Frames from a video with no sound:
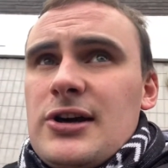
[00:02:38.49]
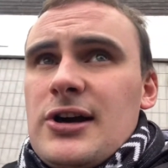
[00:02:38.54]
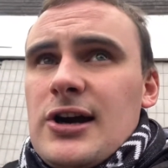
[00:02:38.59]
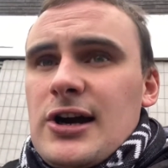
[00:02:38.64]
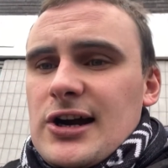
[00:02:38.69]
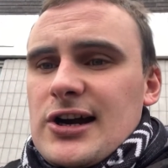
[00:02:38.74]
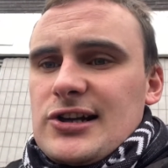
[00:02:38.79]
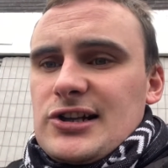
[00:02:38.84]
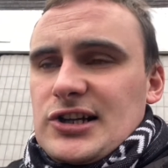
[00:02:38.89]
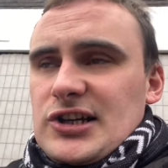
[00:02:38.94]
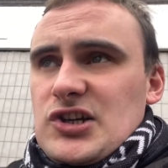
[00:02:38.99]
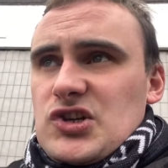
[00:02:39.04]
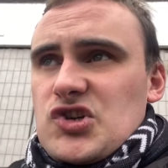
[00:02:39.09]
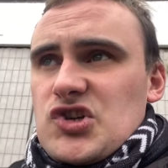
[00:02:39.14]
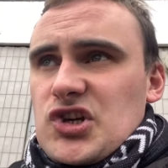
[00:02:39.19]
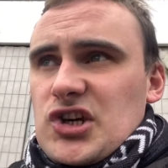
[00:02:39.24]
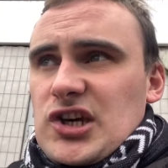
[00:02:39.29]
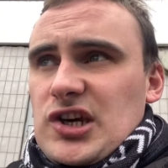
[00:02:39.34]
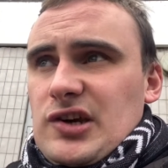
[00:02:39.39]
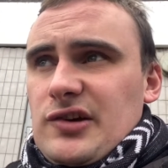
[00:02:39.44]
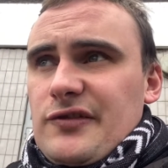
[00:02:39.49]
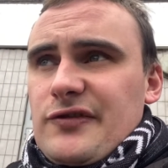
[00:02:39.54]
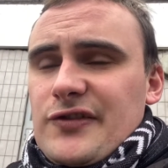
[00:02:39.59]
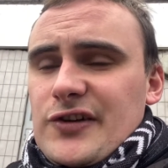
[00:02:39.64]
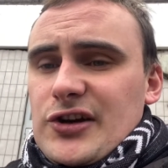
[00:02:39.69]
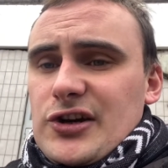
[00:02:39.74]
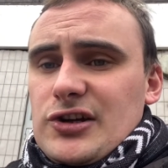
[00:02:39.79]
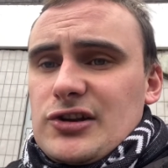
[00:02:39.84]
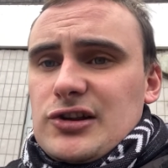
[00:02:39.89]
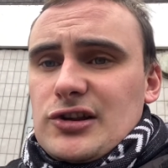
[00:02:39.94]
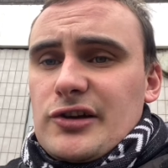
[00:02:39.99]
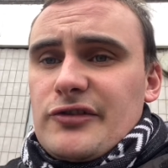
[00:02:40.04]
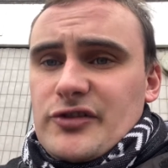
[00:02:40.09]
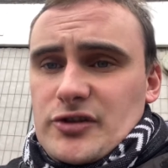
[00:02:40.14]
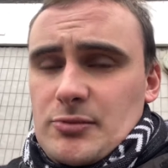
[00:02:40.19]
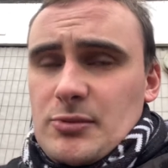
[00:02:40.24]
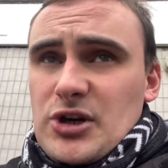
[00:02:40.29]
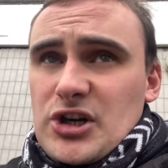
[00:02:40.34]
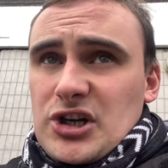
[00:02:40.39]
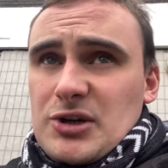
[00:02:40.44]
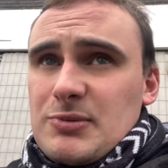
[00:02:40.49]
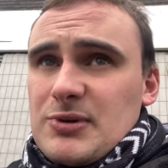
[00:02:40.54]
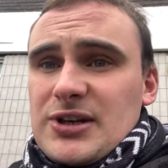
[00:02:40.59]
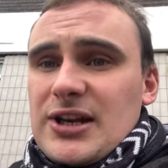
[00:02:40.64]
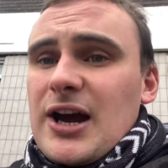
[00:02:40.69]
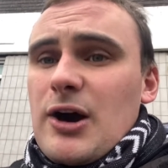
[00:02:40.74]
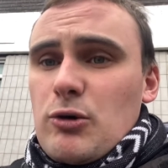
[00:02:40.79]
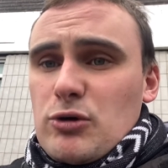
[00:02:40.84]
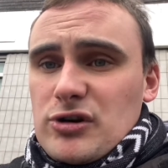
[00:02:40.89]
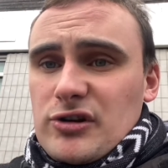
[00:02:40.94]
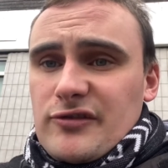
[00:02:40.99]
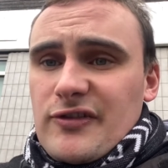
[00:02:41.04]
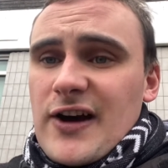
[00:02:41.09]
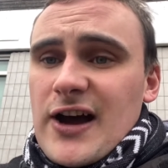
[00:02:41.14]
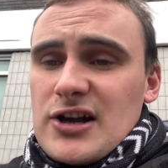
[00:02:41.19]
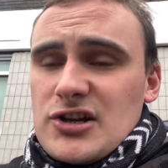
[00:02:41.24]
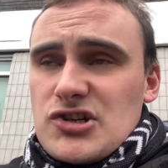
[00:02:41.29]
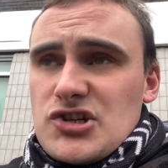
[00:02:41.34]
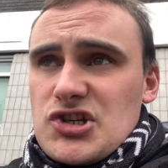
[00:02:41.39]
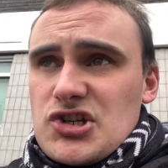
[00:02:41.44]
a clean sheet for love nor money, but now they've had